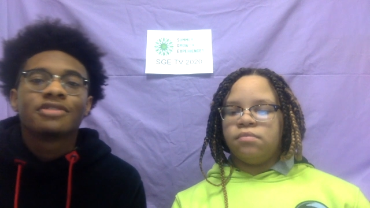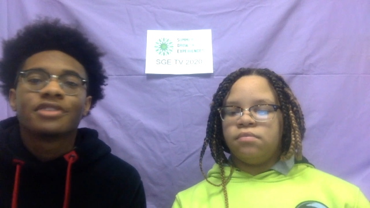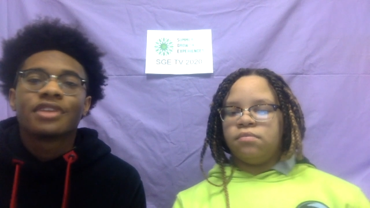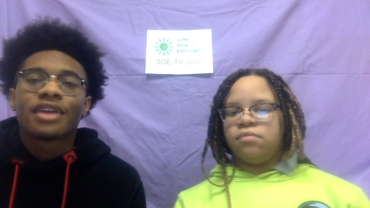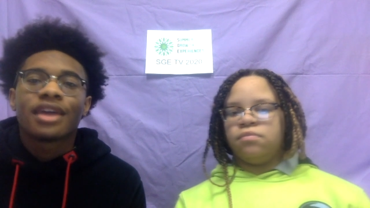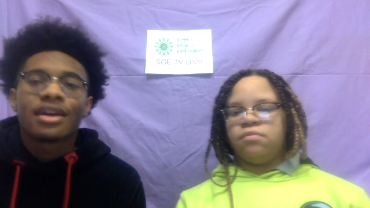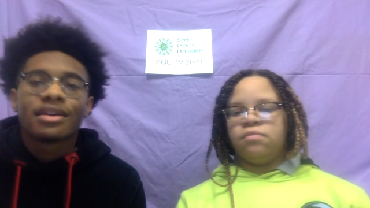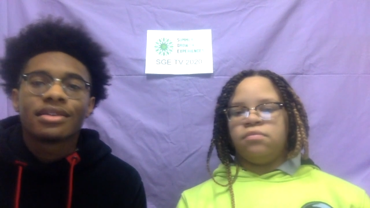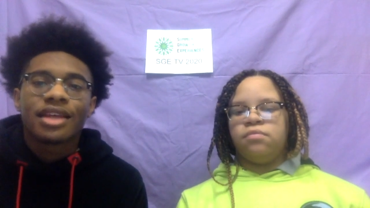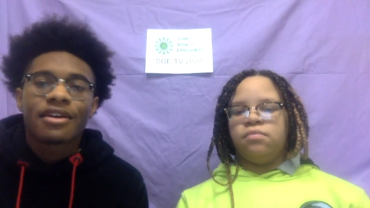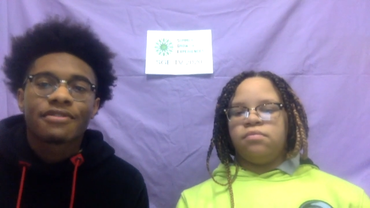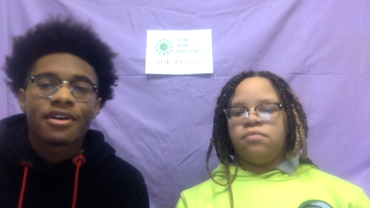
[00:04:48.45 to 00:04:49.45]
Speaker 1: figure out
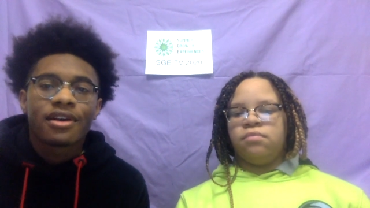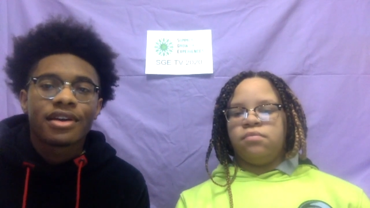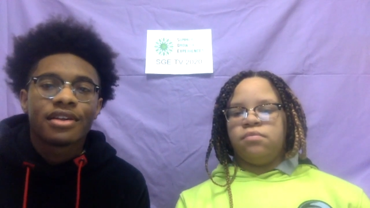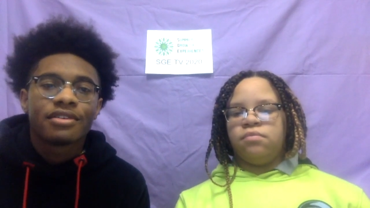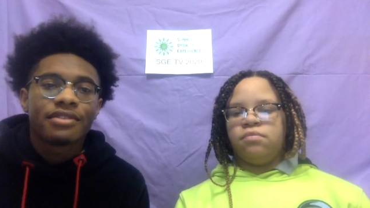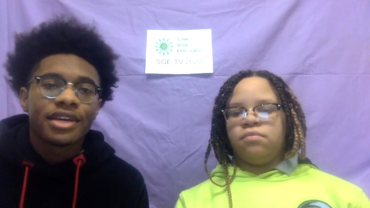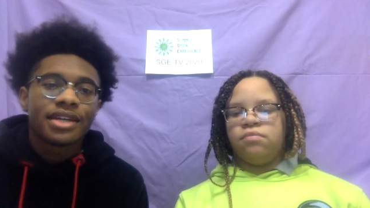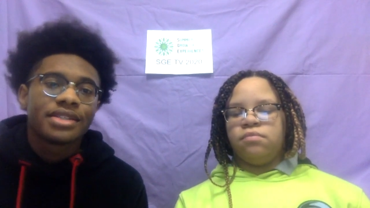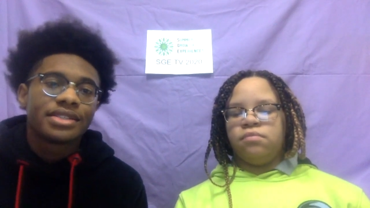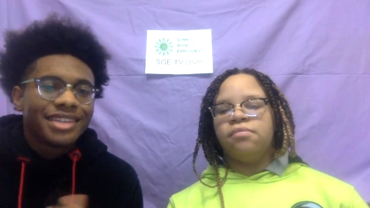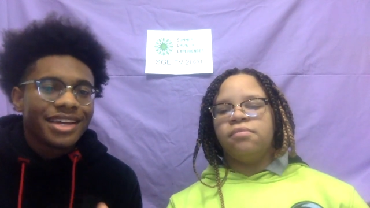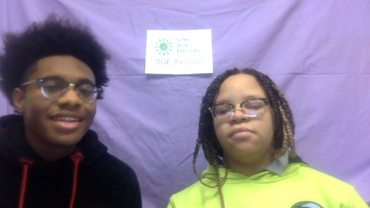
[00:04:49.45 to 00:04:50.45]
that far in advance.
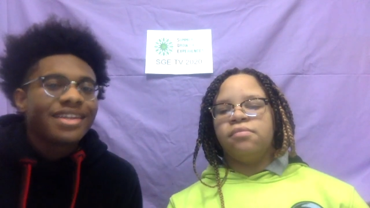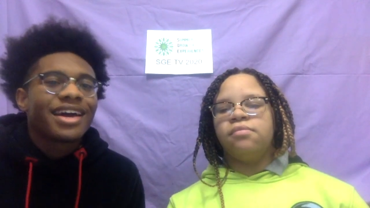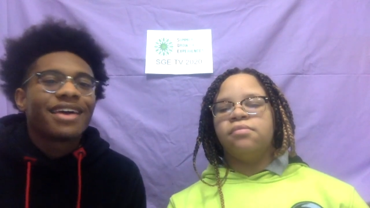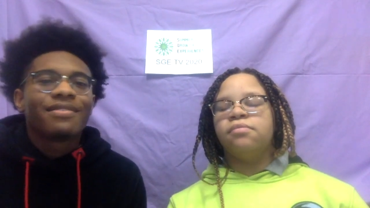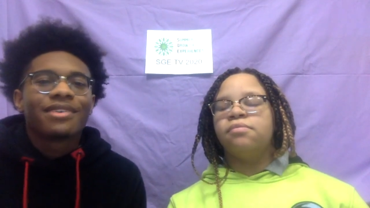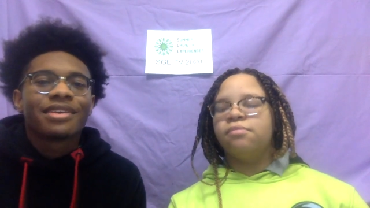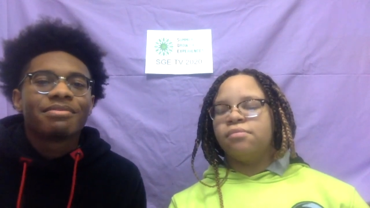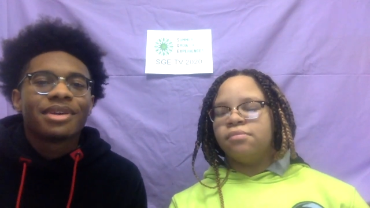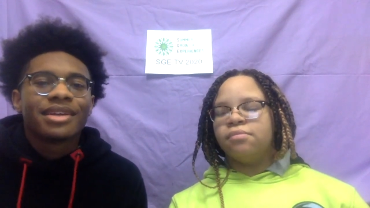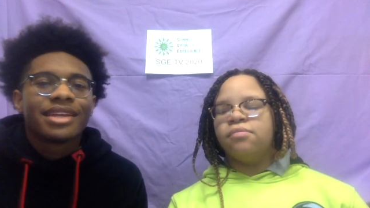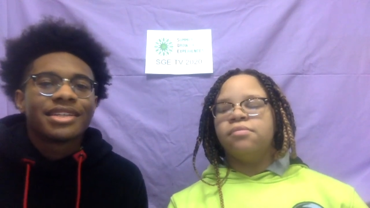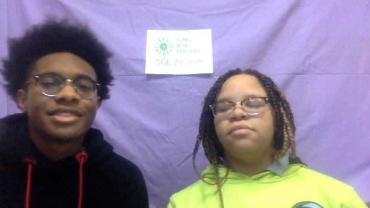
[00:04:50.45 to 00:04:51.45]
Jaden and I recommend
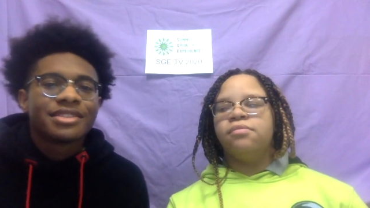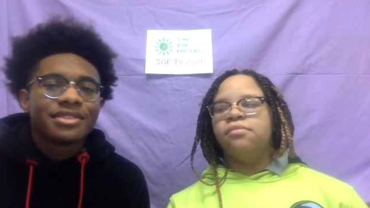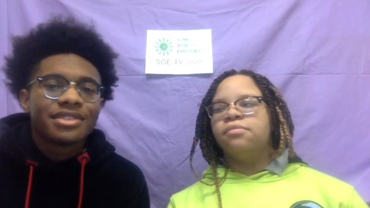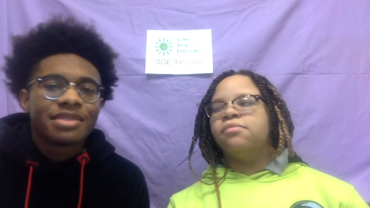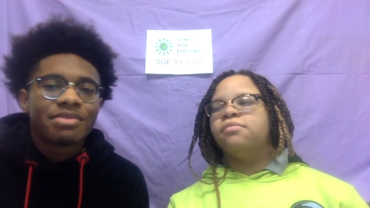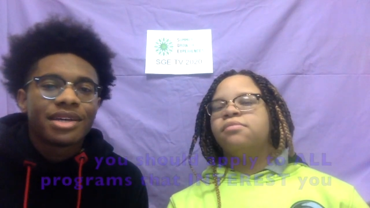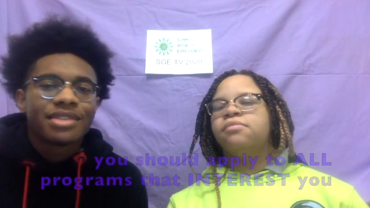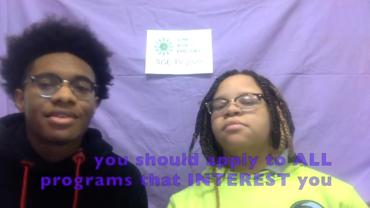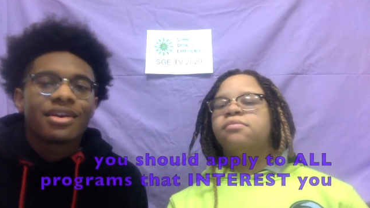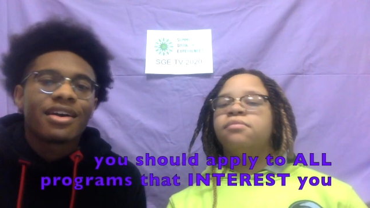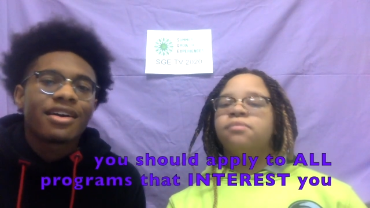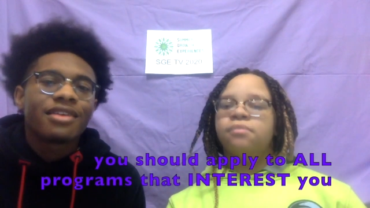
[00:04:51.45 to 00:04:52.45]
that students apply to
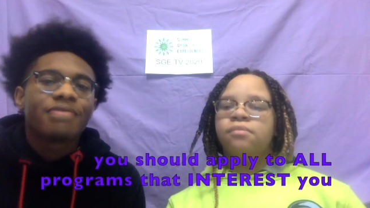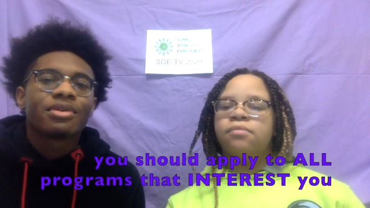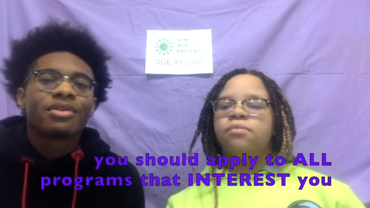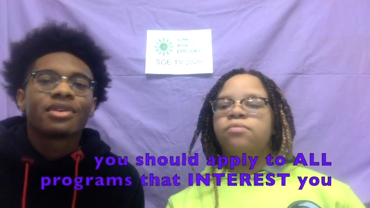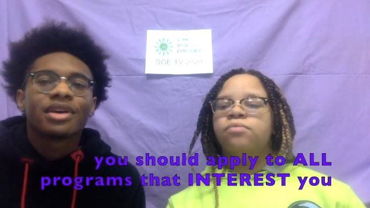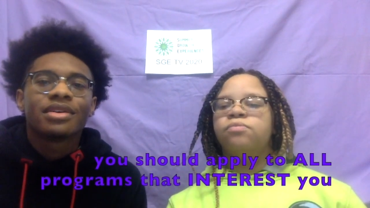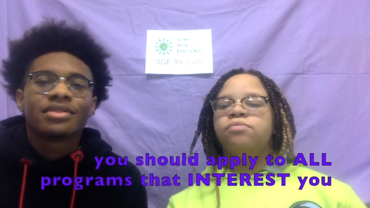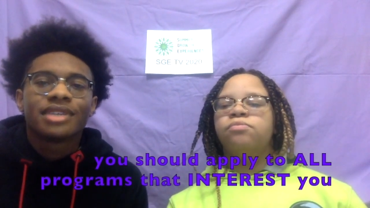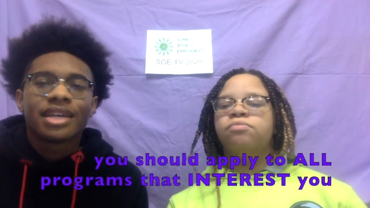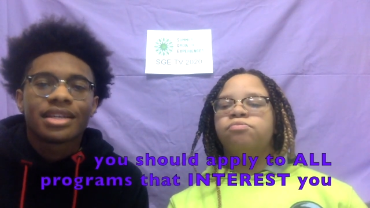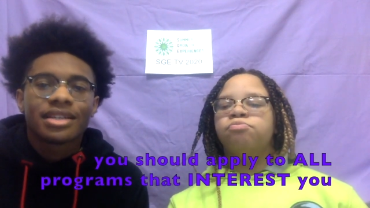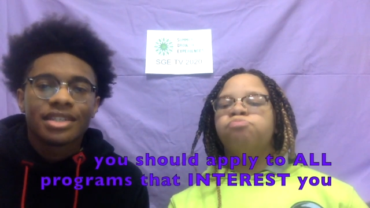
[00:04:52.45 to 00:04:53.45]
all programs that
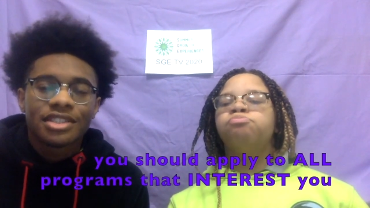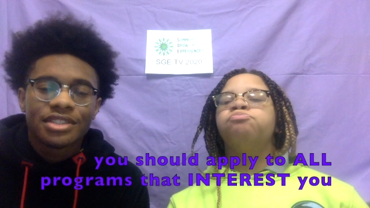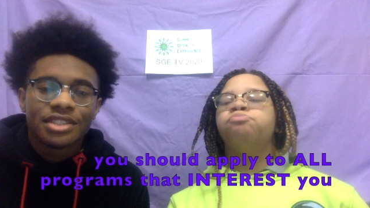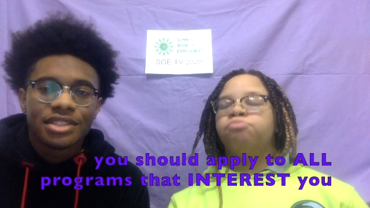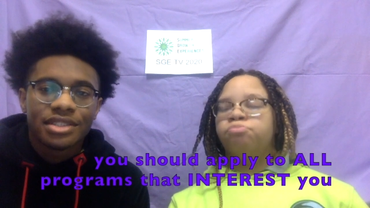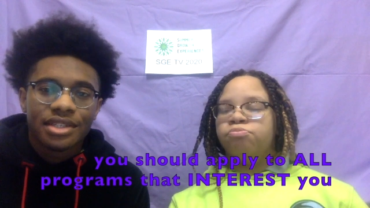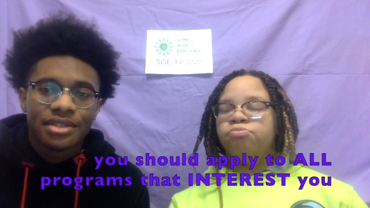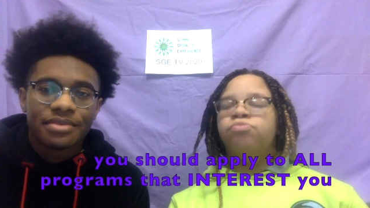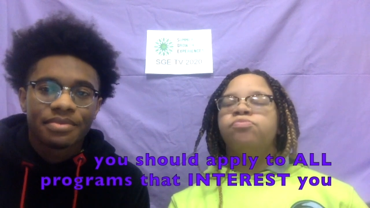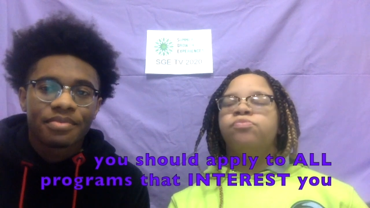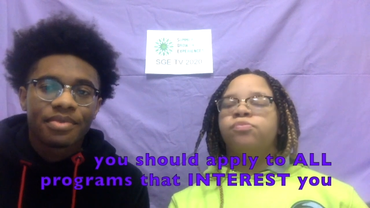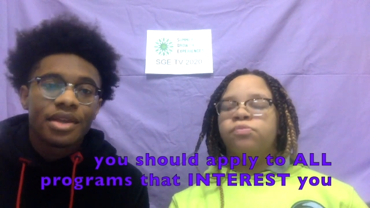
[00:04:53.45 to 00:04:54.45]
interest them.
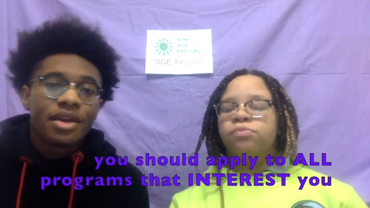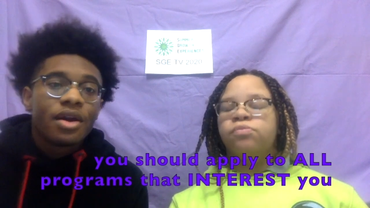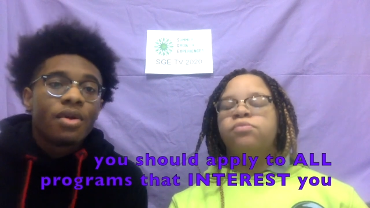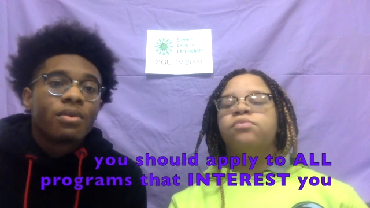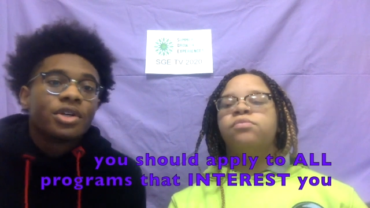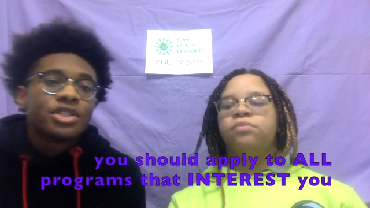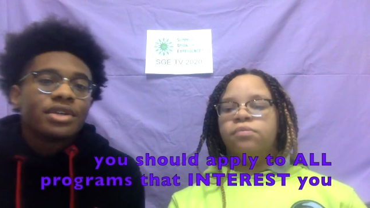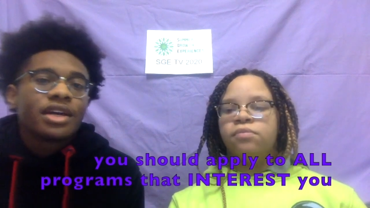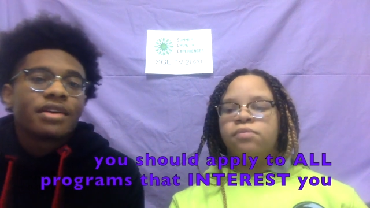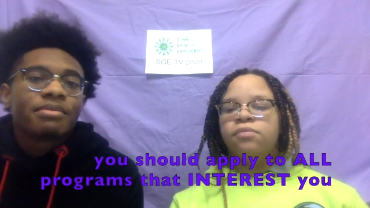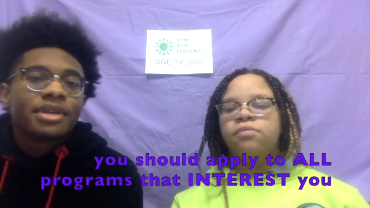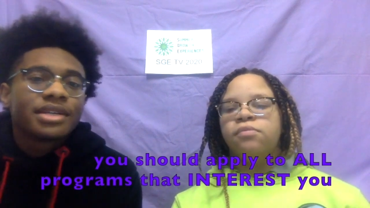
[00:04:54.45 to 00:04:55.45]
Once you have
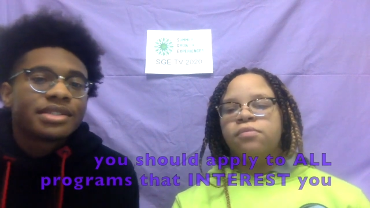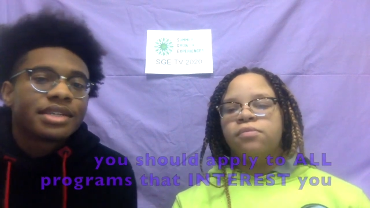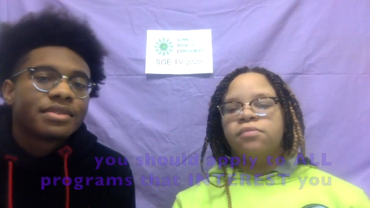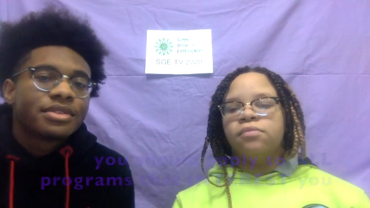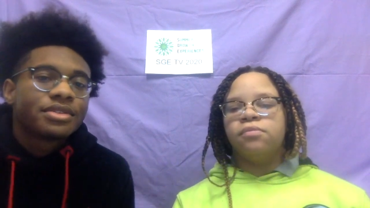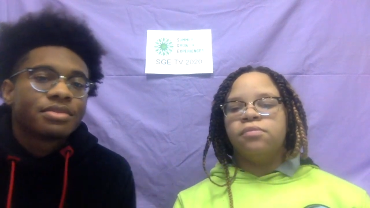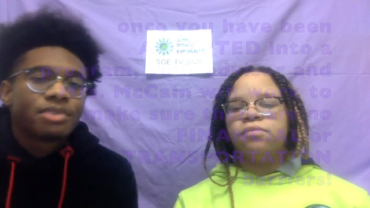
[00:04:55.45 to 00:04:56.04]
been accepted to the